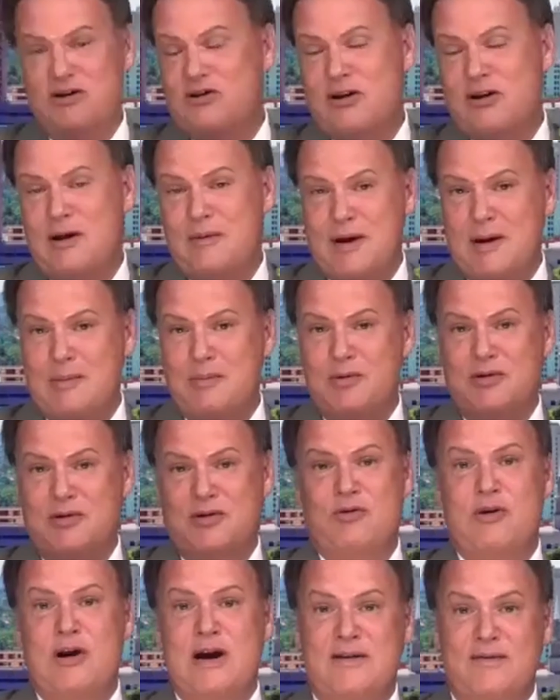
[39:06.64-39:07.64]
they're coming up with
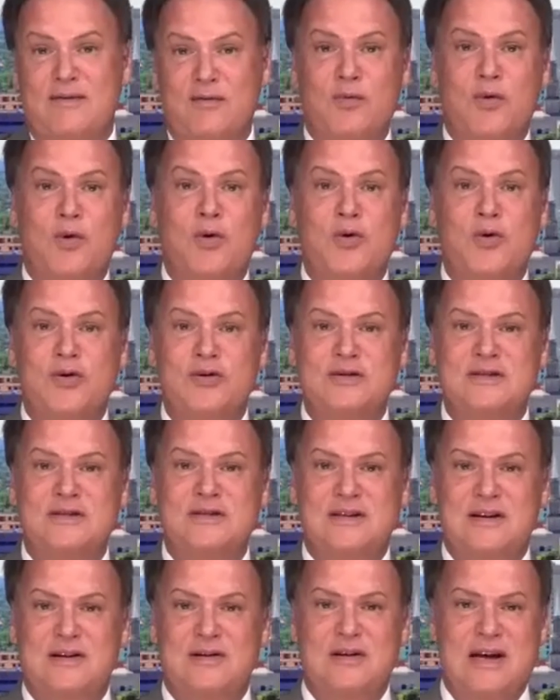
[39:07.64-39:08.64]
creative rules
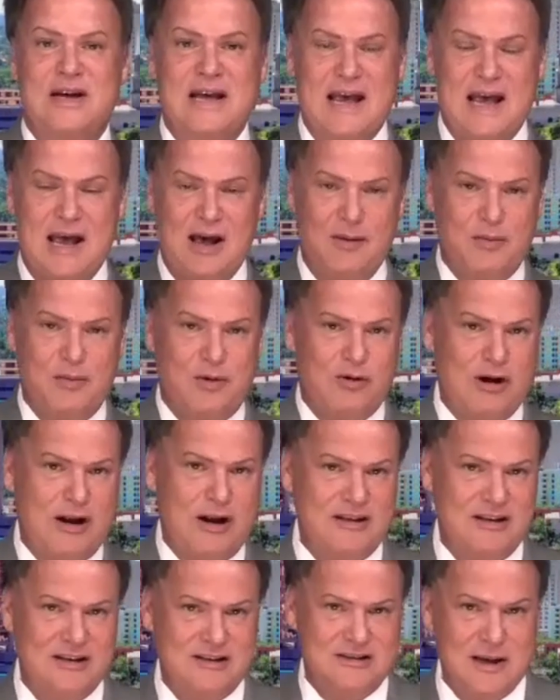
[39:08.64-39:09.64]
to help create
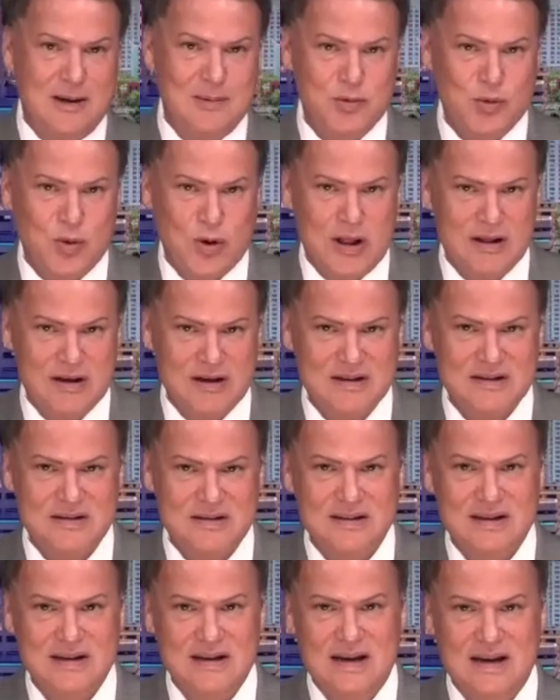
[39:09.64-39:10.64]
these subdwellings.
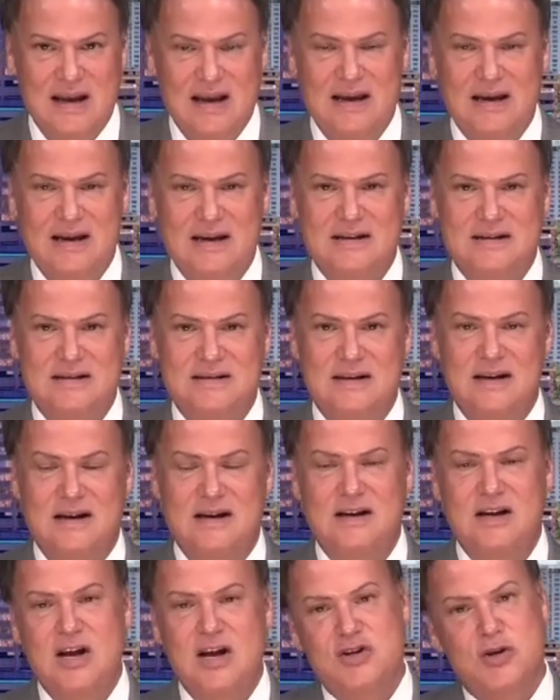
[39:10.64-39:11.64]
And
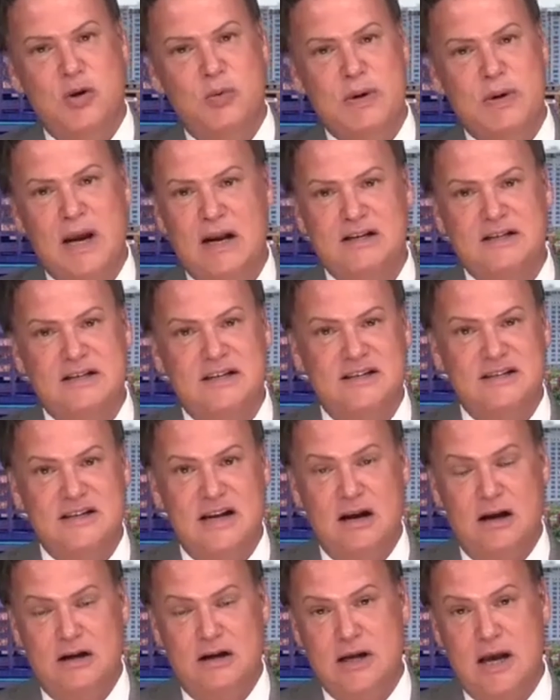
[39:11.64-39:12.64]
so we got to stay
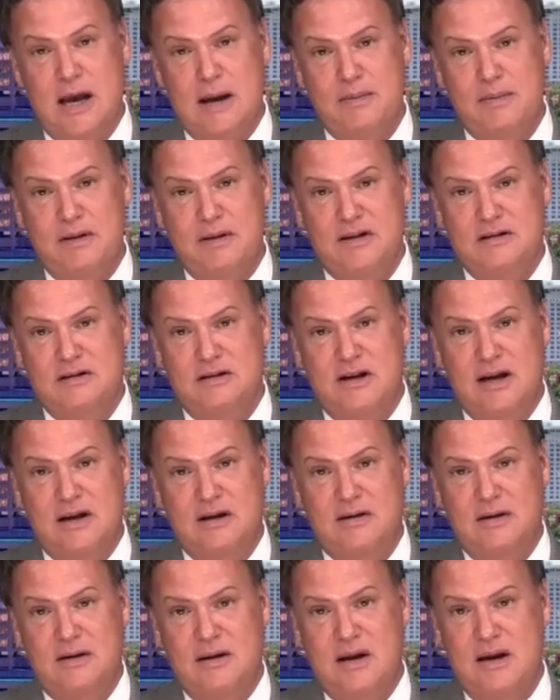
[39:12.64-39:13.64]
on top of this,
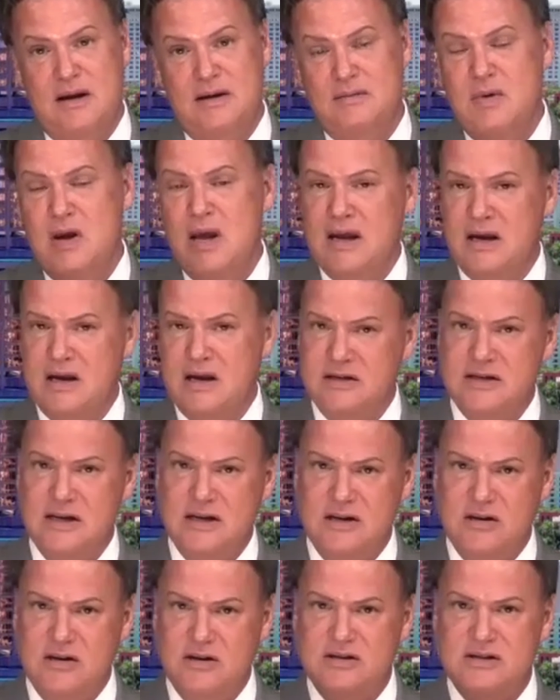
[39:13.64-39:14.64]
and
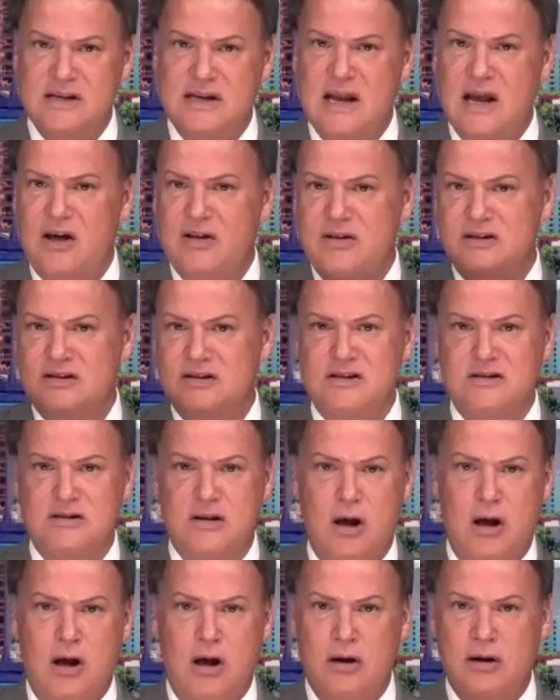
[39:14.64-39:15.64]
continue to see how this is
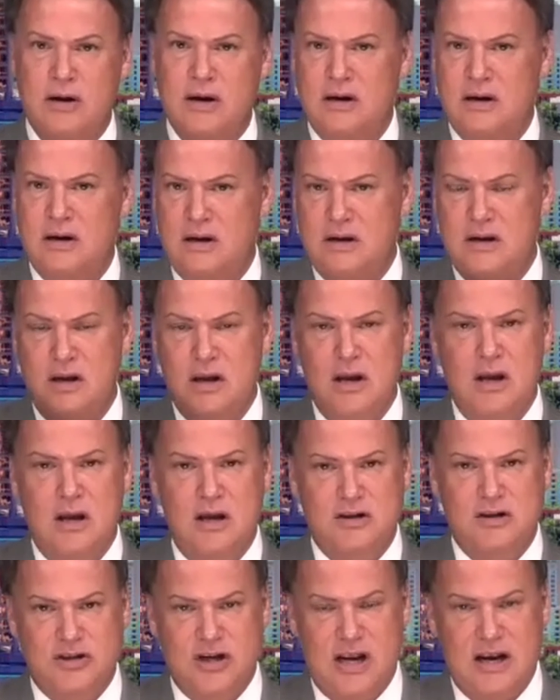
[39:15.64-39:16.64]
all going to
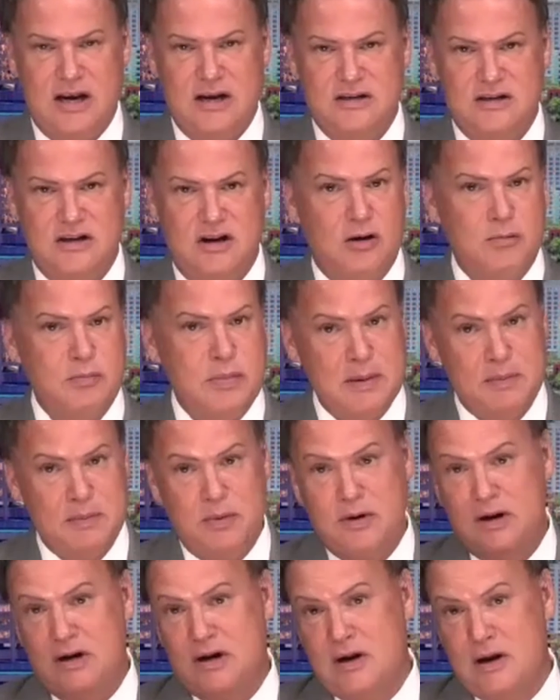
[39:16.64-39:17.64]
change, and are people
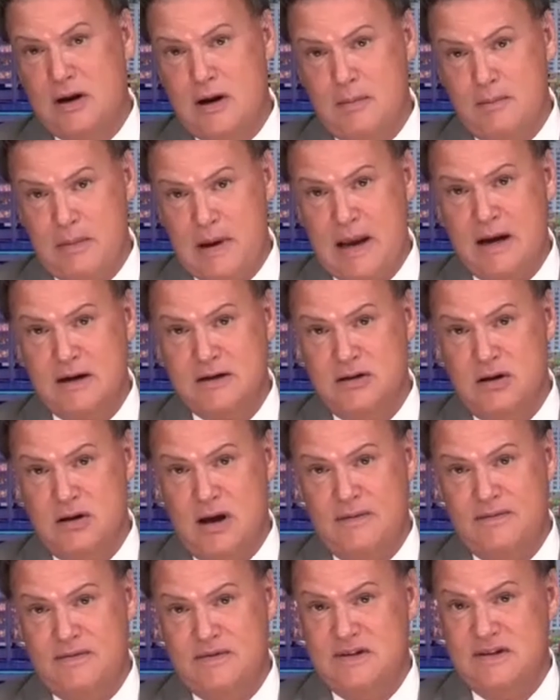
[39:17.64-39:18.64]
going to come back to
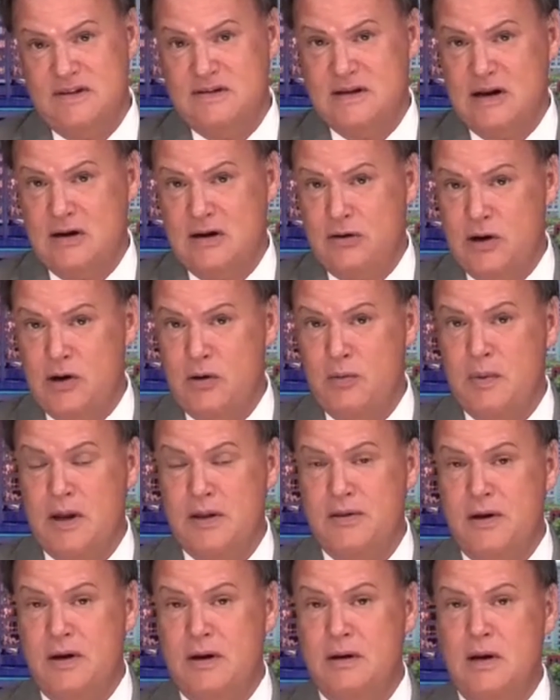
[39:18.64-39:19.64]
offices? I don't know
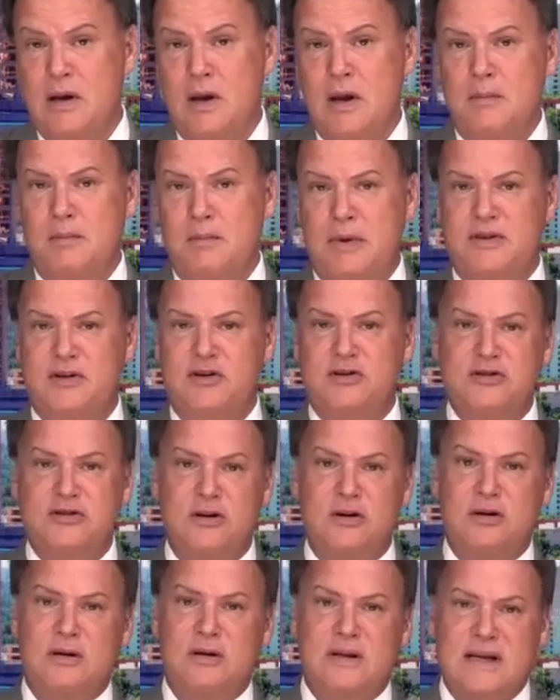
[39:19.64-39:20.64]
about that, but there's
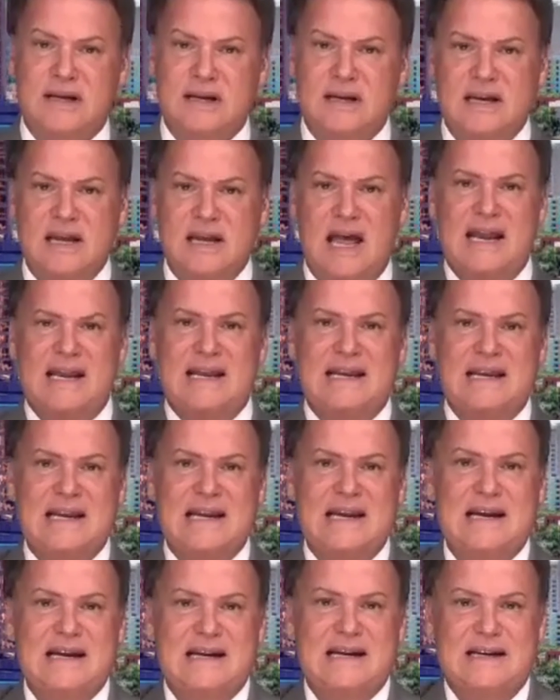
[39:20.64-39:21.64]
certainly a
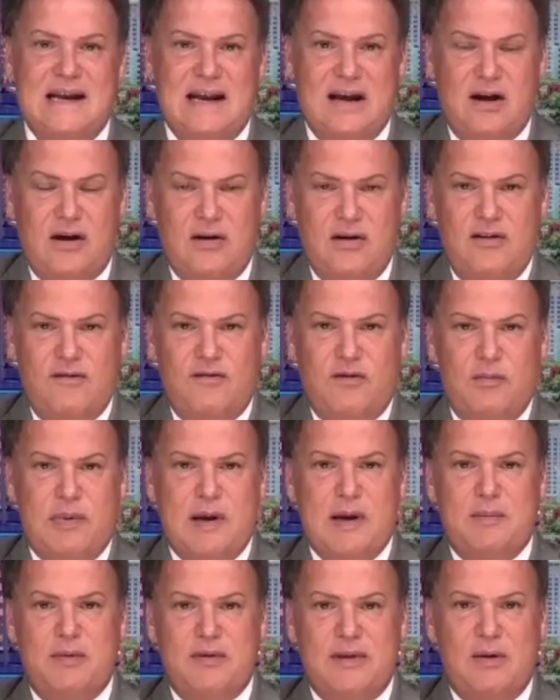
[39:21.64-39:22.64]
need now for
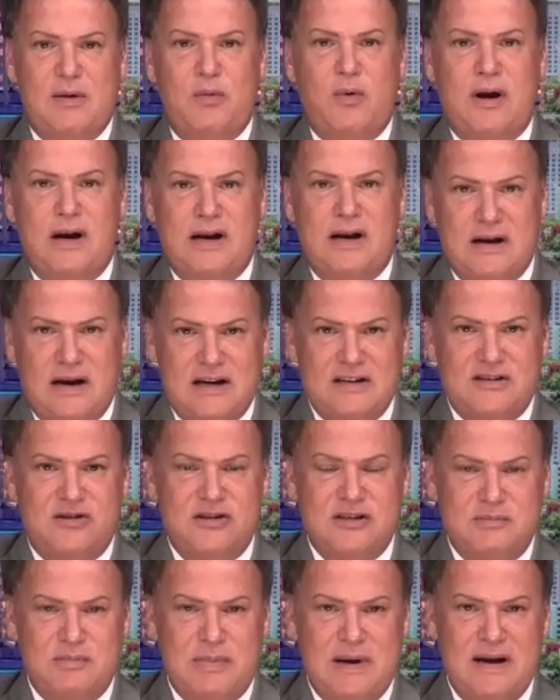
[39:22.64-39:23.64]
people that want a nicer
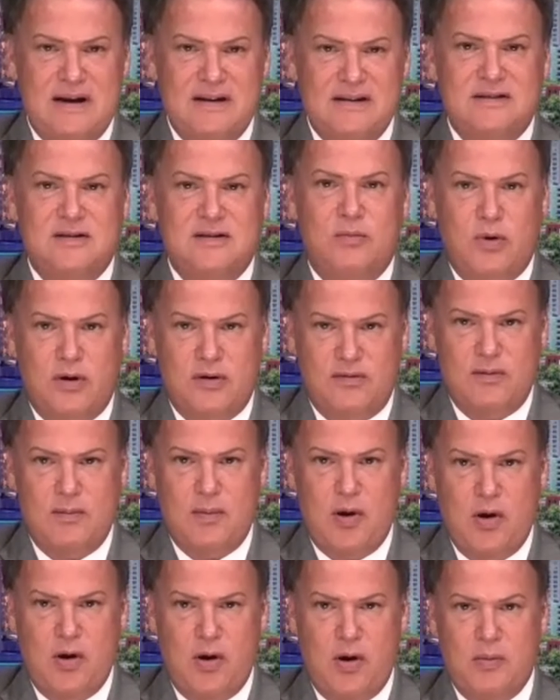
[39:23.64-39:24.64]
space to work from
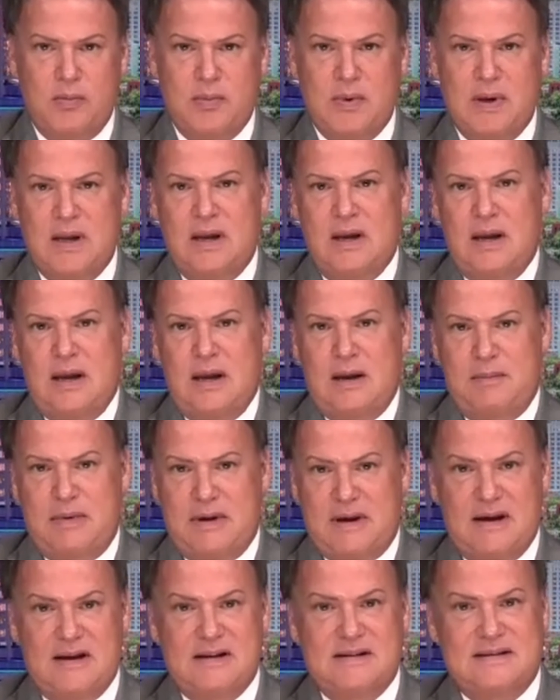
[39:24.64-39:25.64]
home,
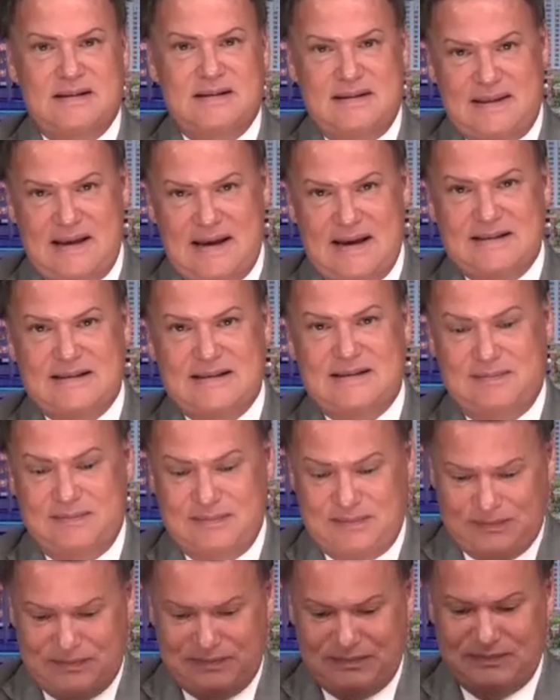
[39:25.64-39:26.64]
because that's,
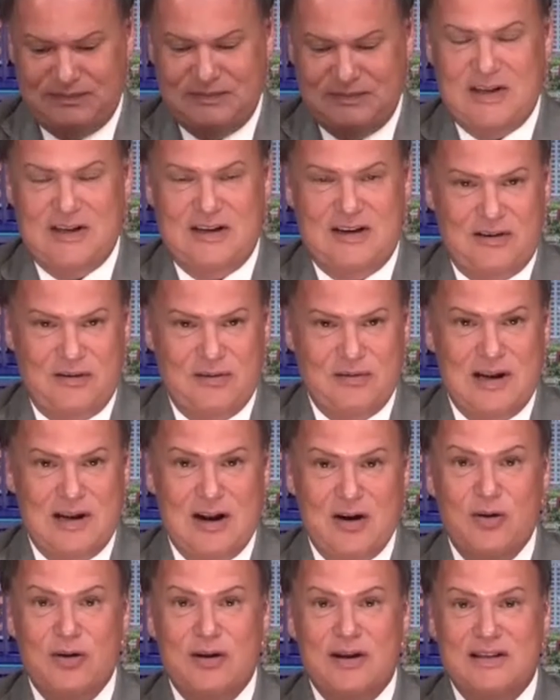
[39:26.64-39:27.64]
not
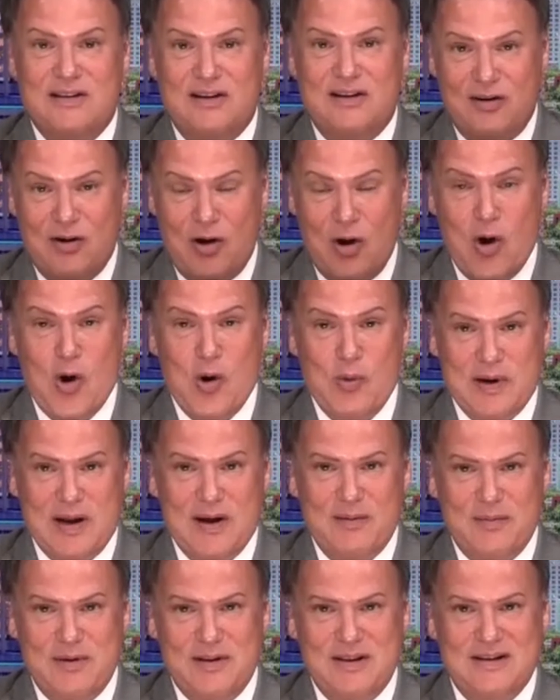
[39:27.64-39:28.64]
only their home now,
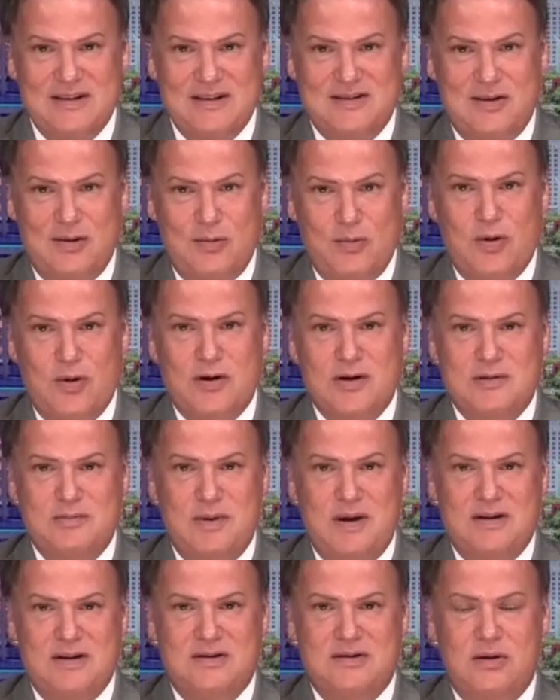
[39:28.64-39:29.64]
but that's their
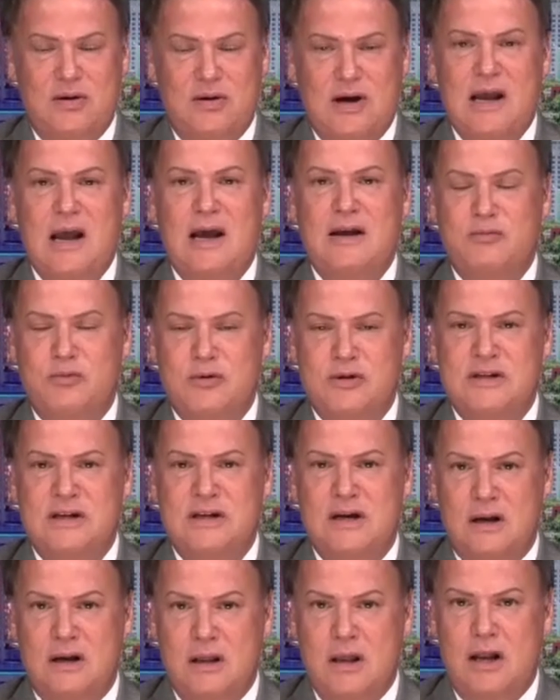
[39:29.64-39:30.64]
workspace. So we're
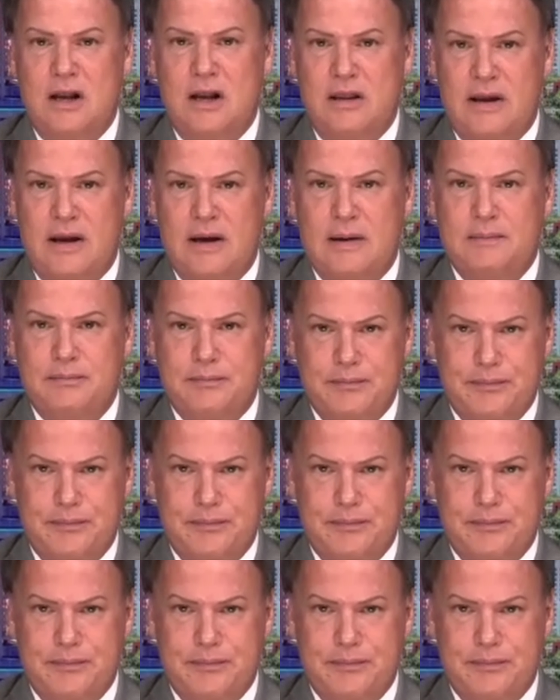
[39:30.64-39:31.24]
seeing a lot of that.